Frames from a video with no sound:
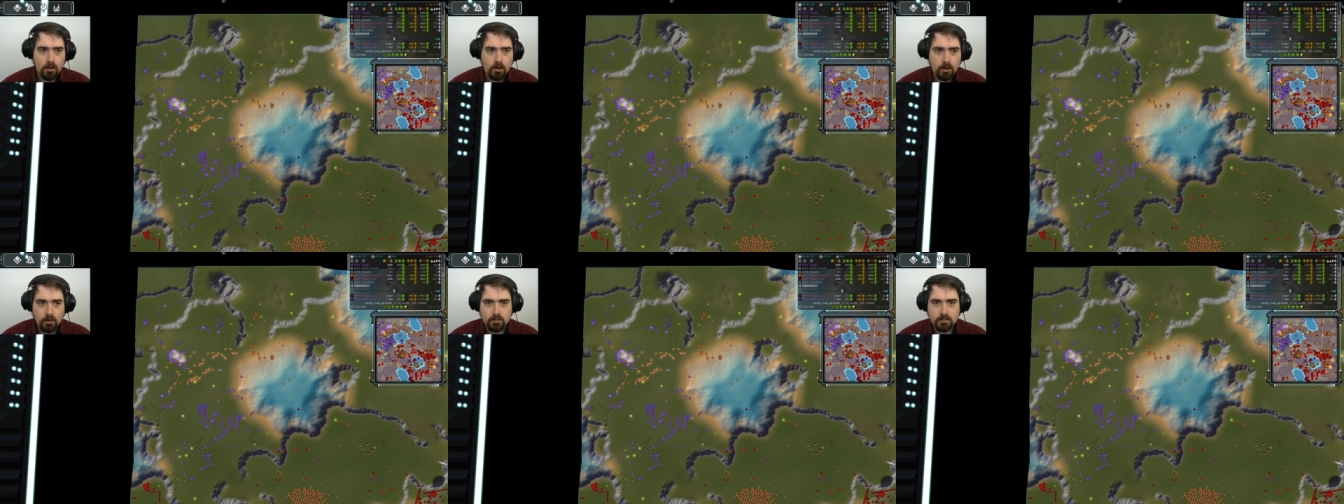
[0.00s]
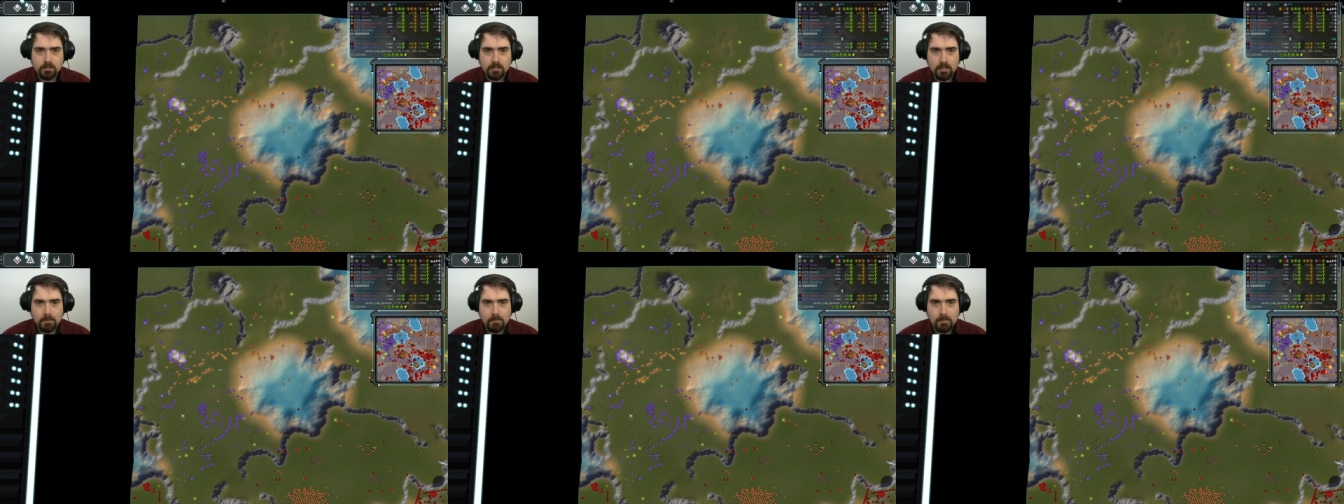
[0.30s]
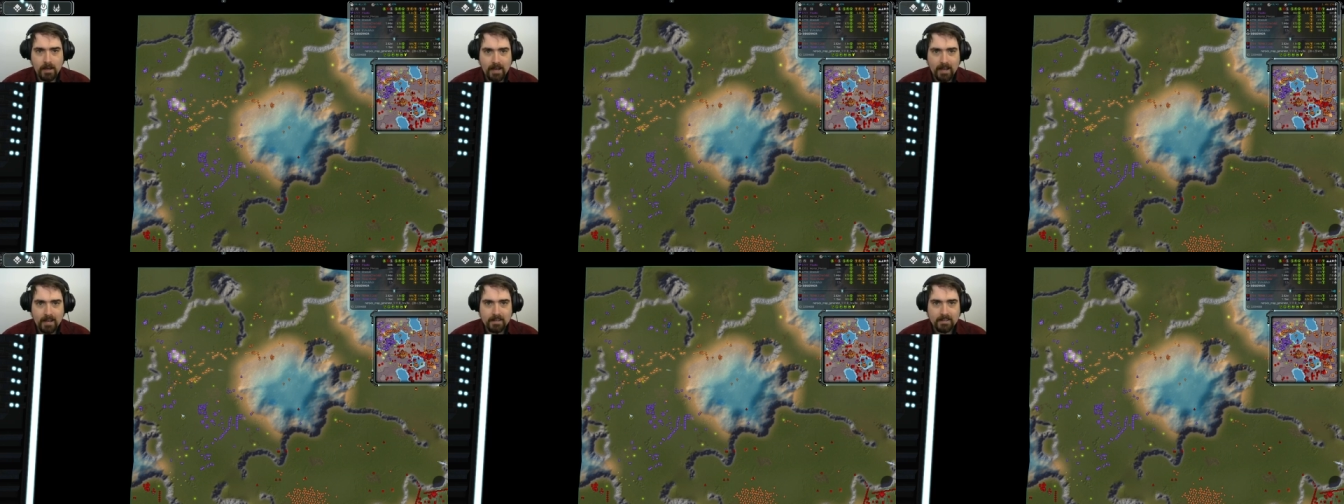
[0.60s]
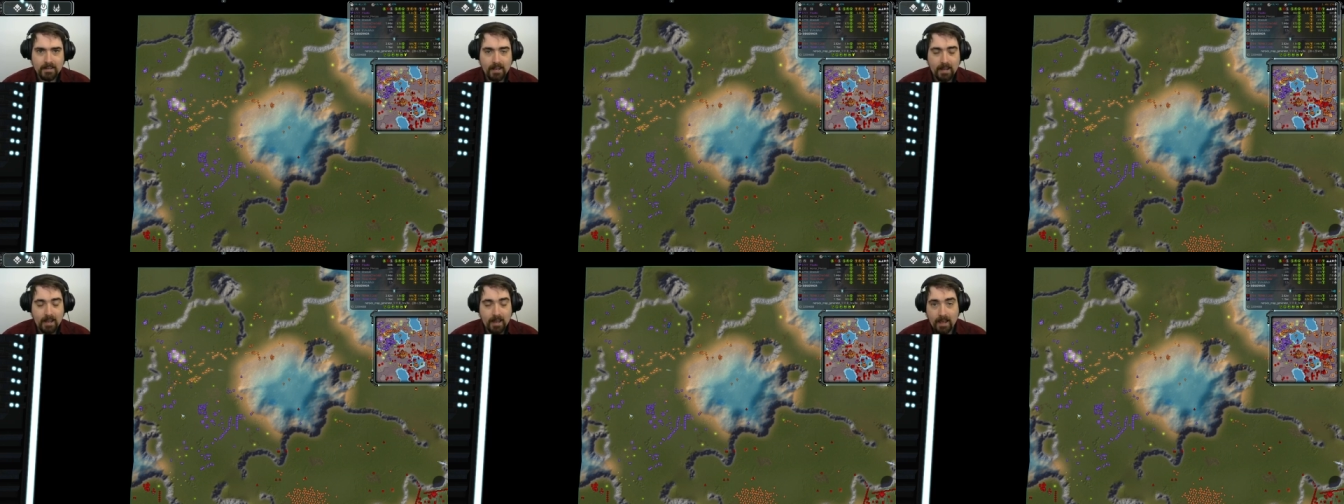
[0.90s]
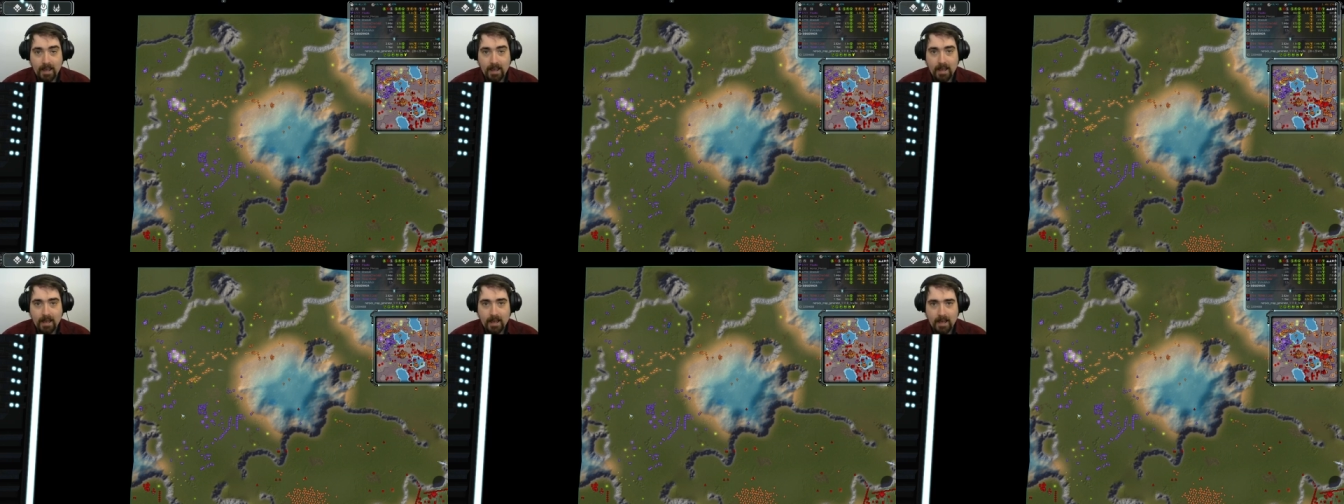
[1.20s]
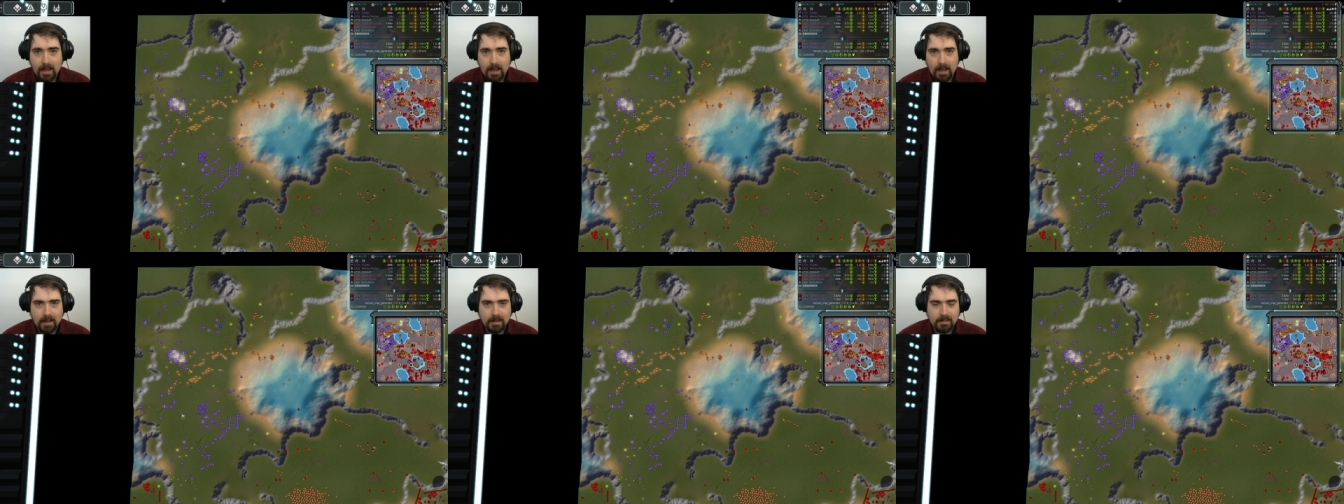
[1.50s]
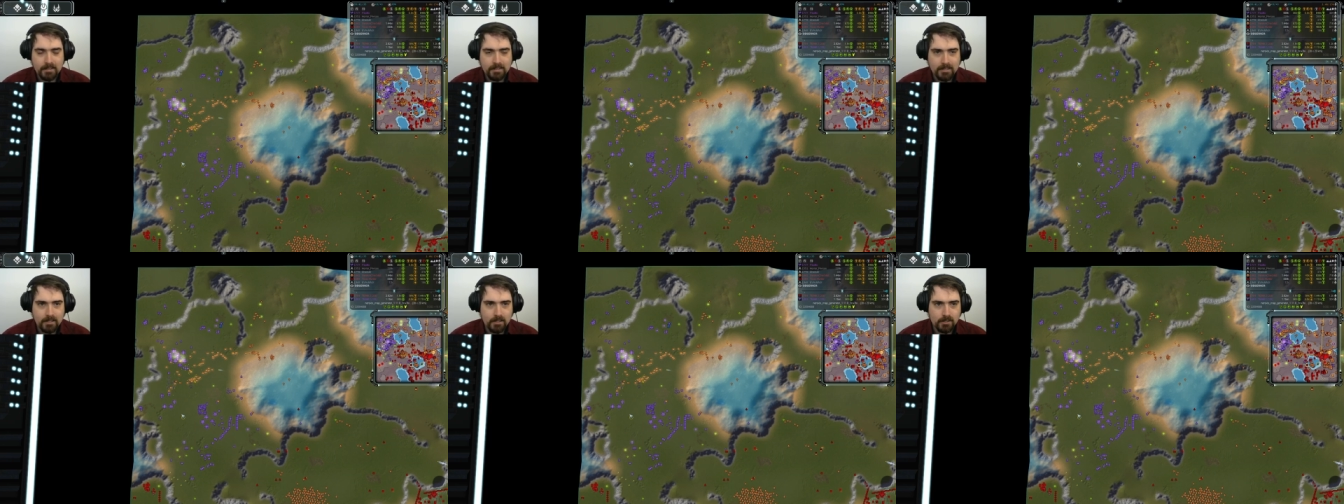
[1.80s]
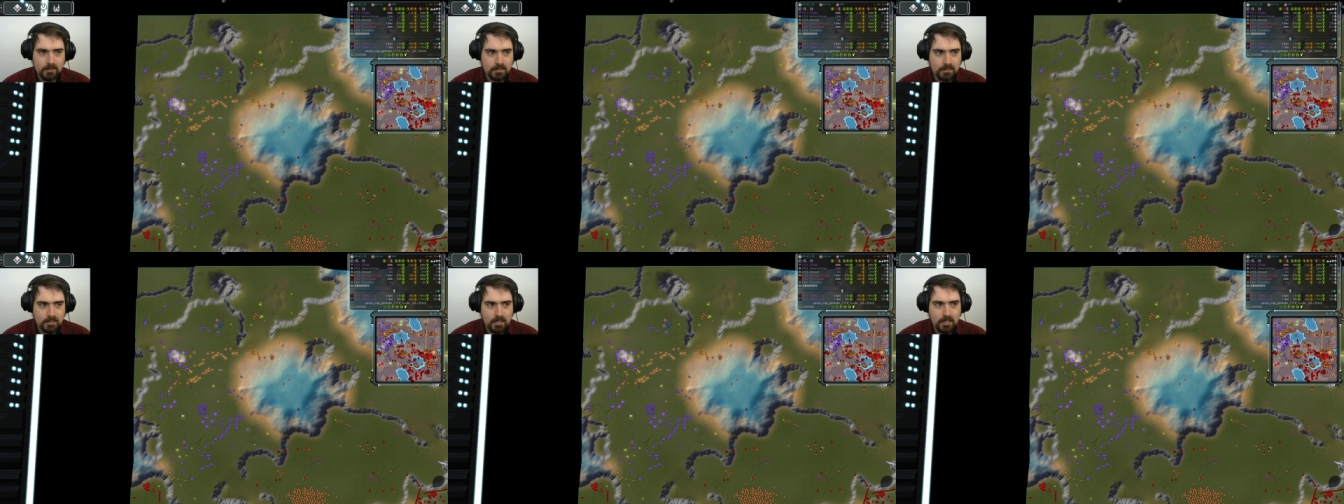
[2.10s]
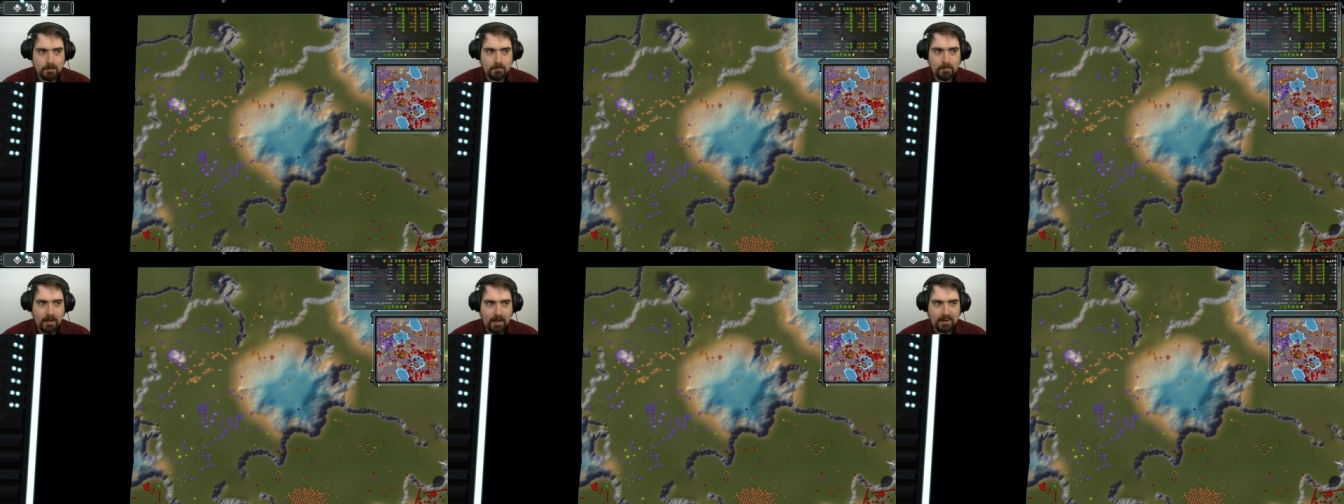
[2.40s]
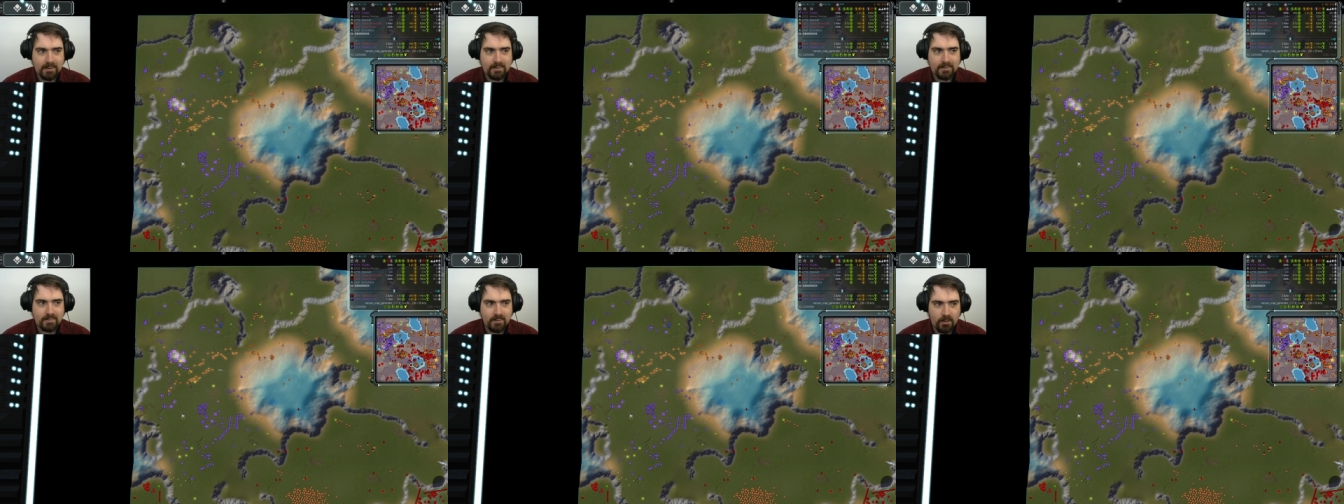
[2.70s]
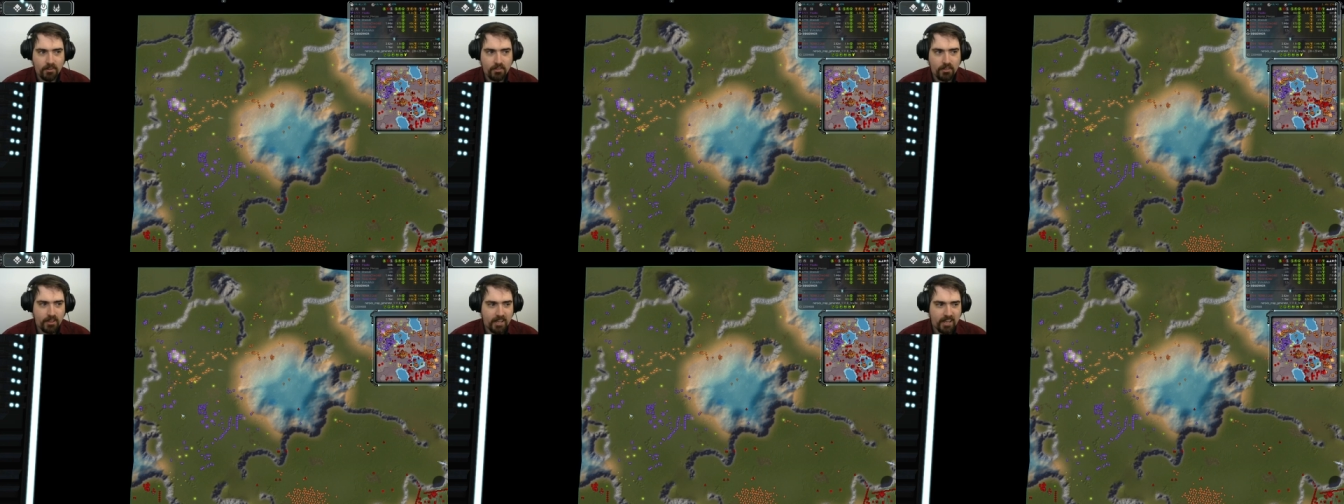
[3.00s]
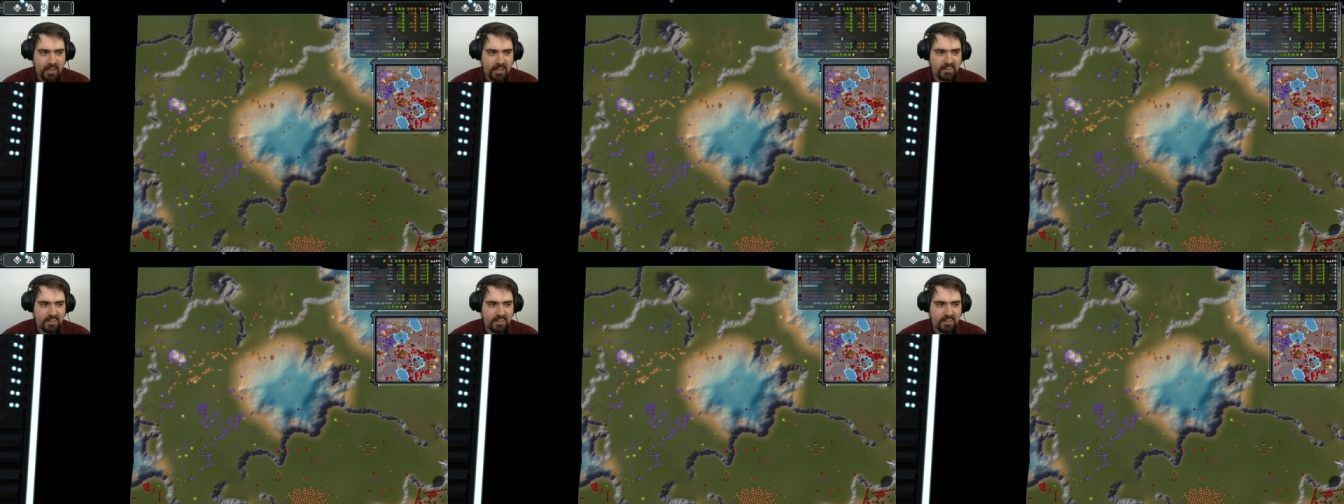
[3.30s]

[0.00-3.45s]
Hot Team had air and Cold Team had nothing,